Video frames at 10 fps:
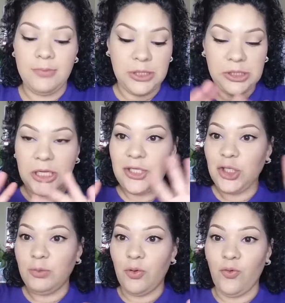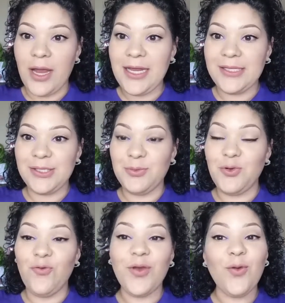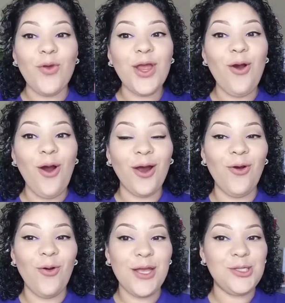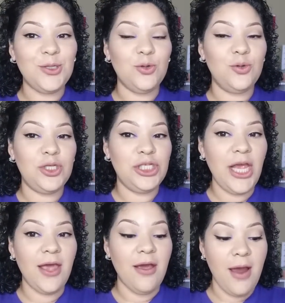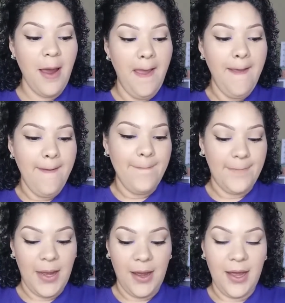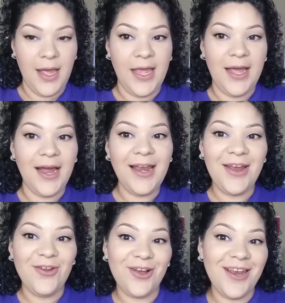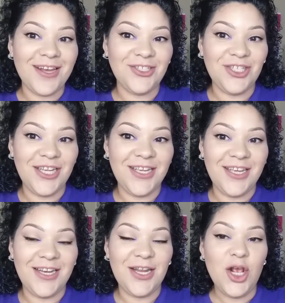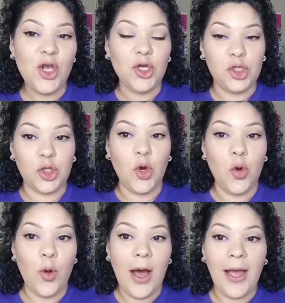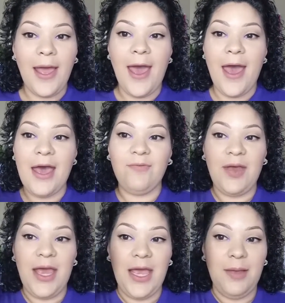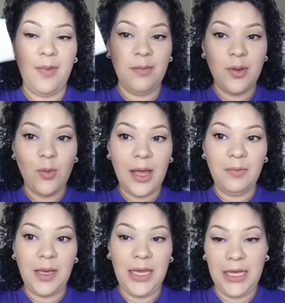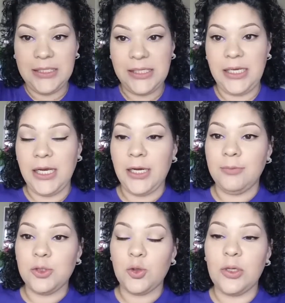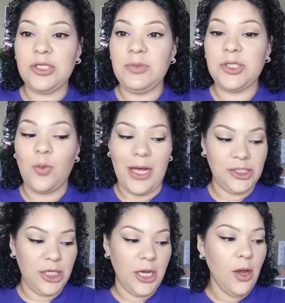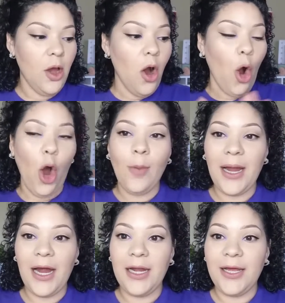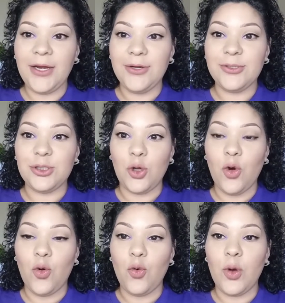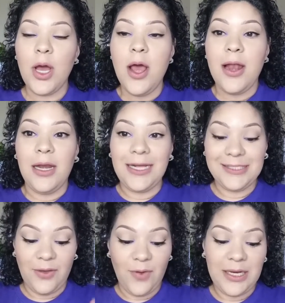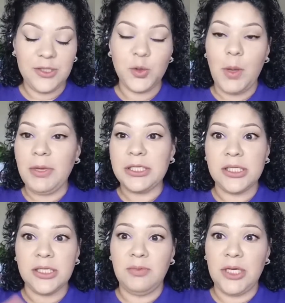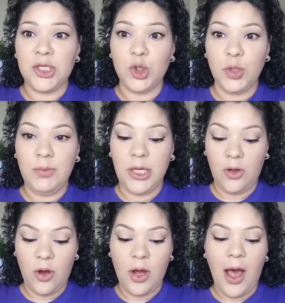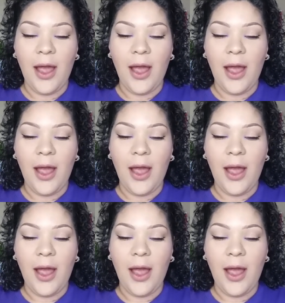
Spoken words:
I'm just gonna jump right into the movie. We are going to share my highlighter collection. So I have a baby wipe handy and I'm just going to be swatching all my highlighters. So let's get right into it because it's going to be extremely long.